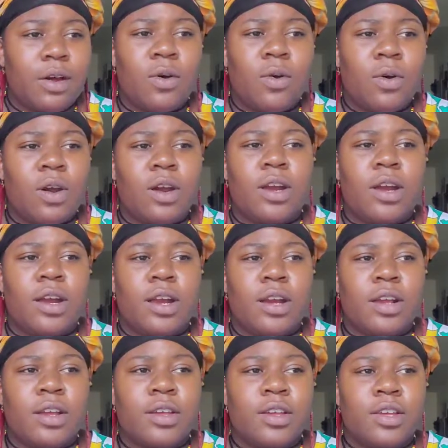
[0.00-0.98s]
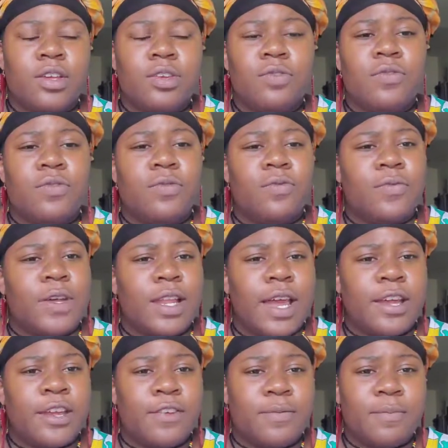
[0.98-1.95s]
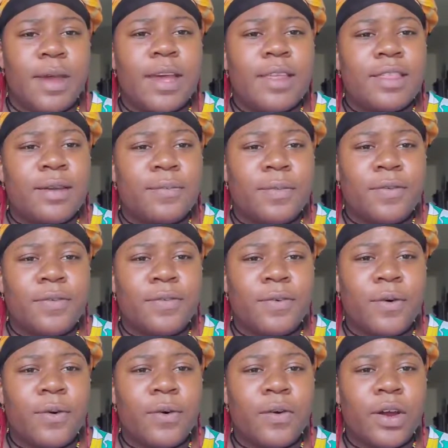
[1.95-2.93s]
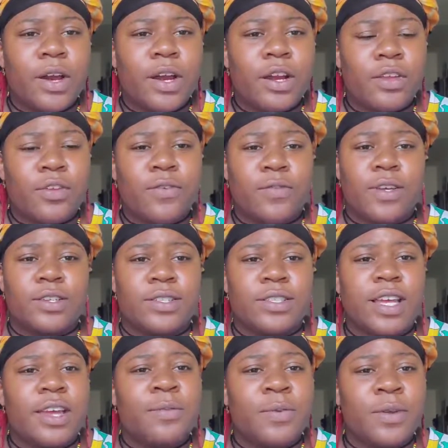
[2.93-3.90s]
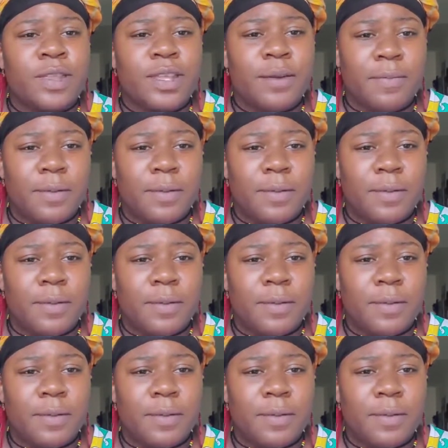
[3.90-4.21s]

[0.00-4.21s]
or you feel like you've met them before, you feel safe with them